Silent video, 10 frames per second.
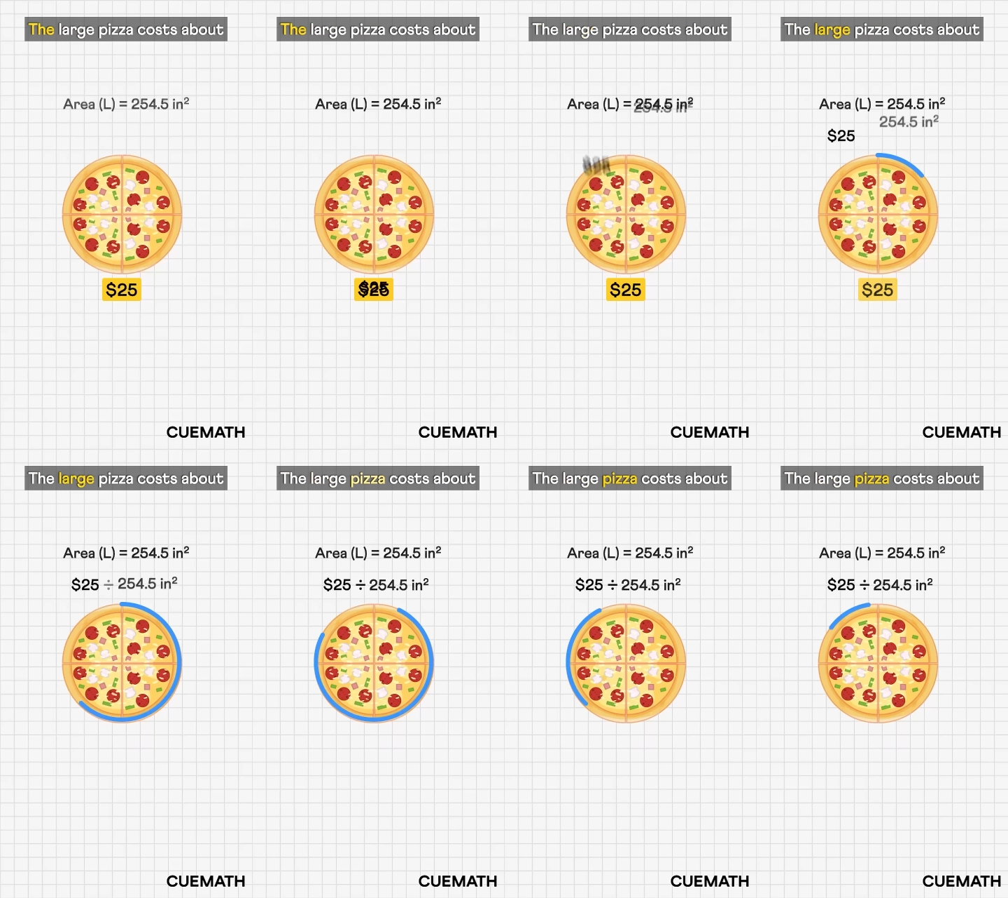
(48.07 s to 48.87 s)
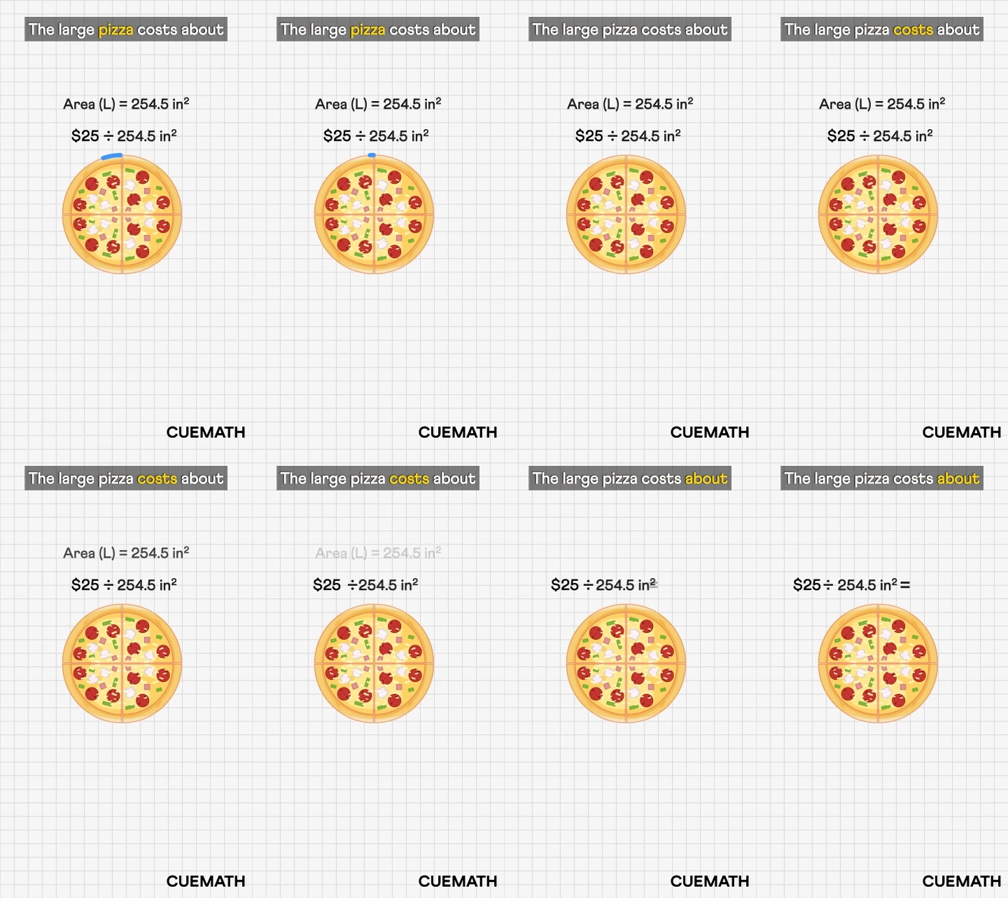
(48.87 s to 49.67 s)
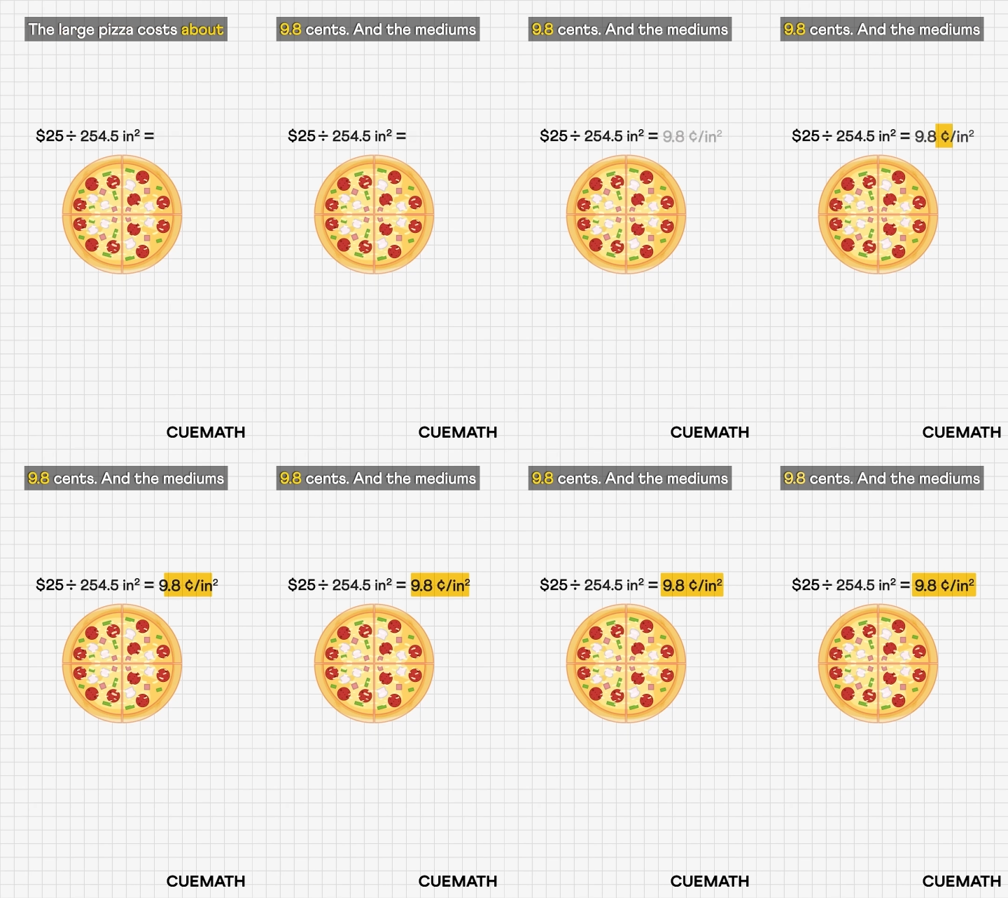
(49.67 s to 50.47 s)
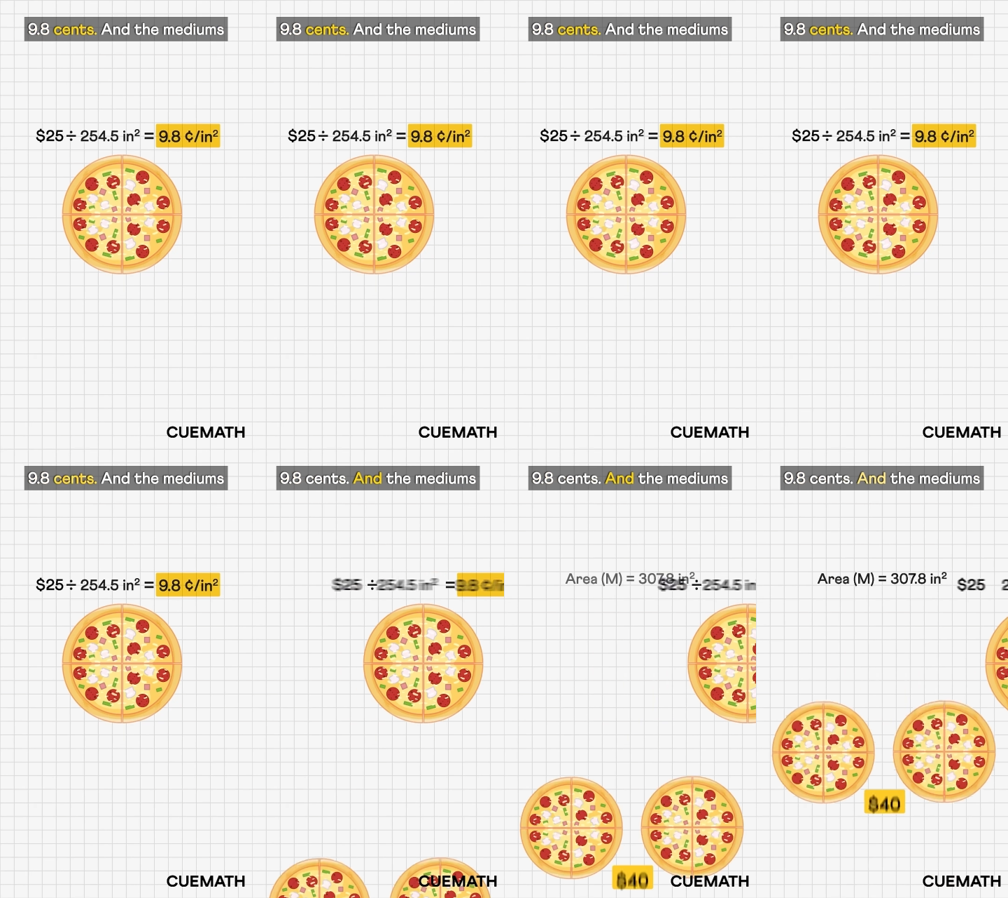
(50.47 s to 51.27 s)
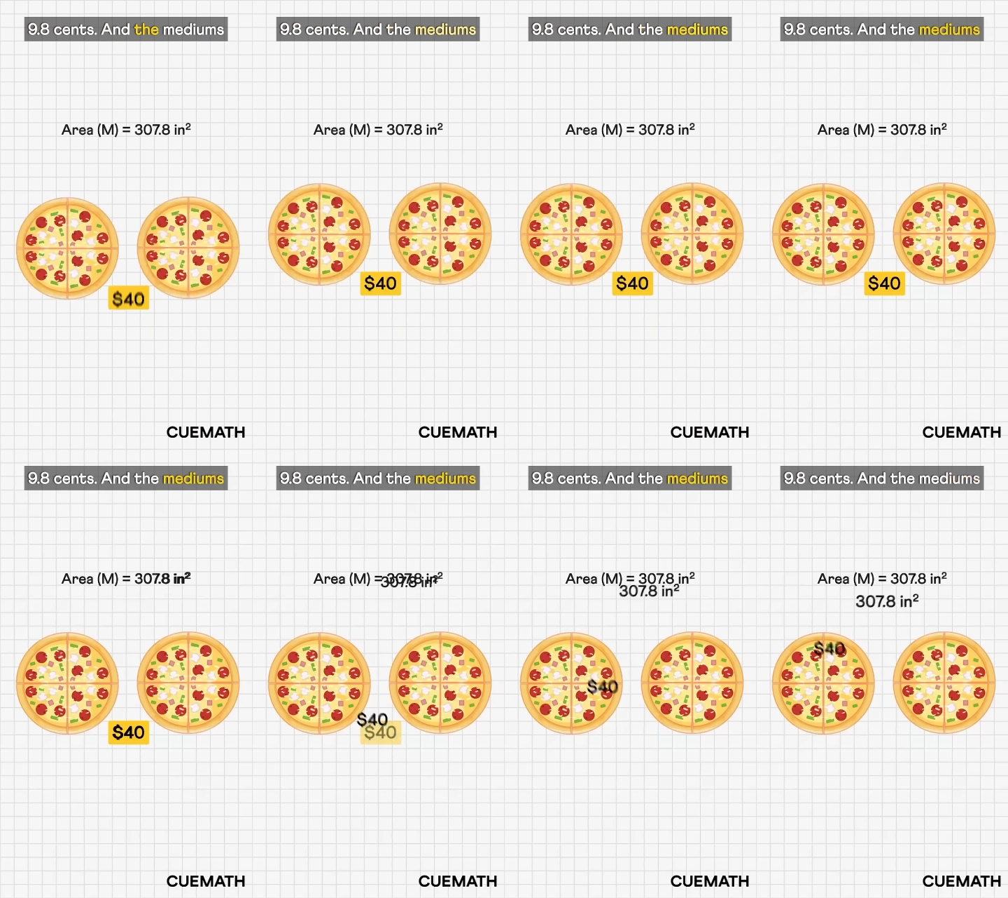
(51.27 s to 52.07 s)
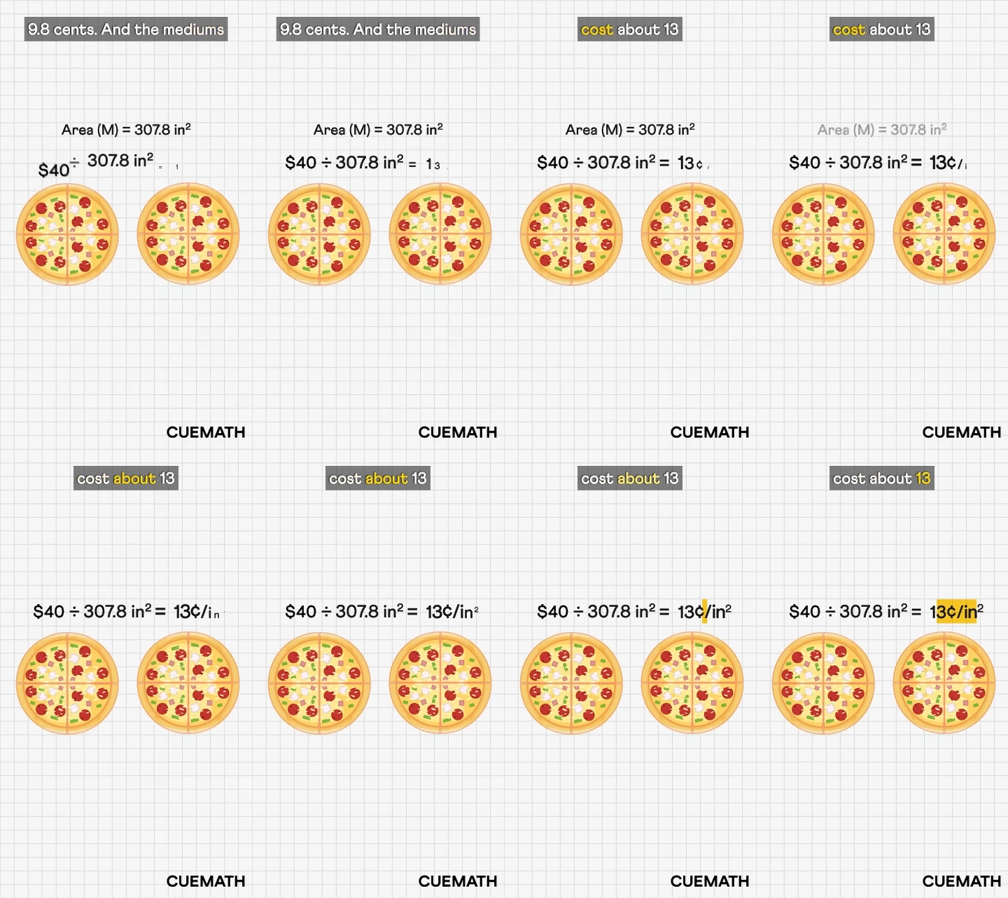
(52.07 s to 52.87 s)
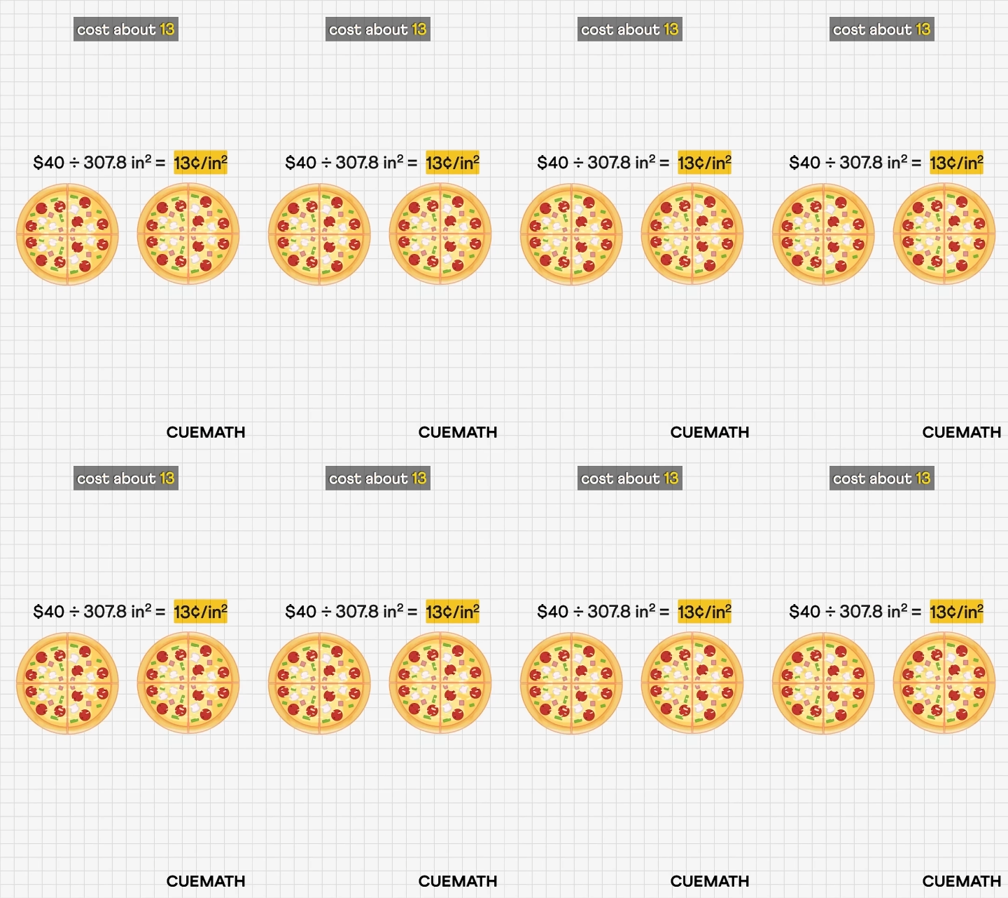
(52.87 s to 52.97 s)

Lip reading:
Nobody's mouth can be seen.